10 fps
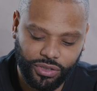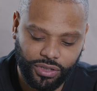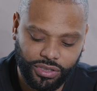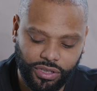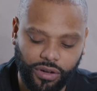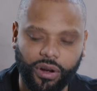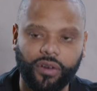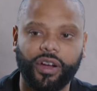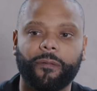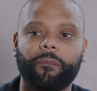sure. So,
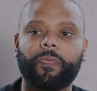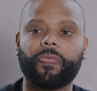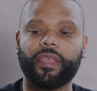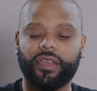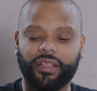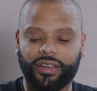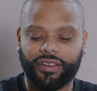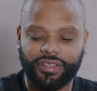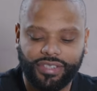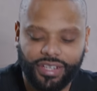all right,
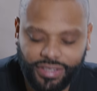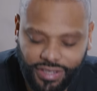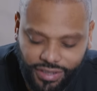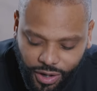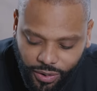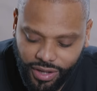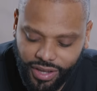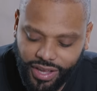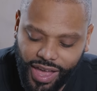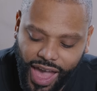let's get this going.
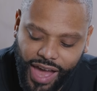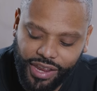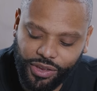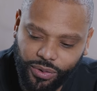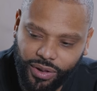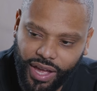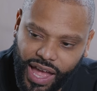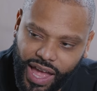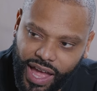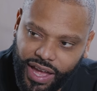How do you,
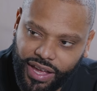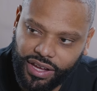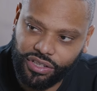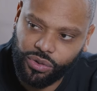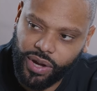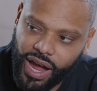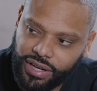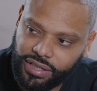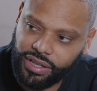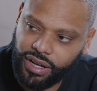because you
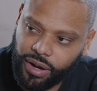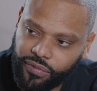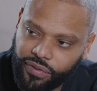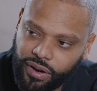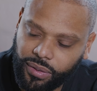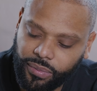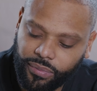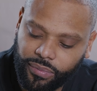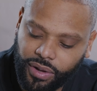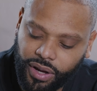actually come
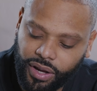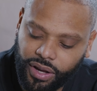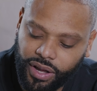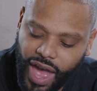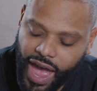from Uh,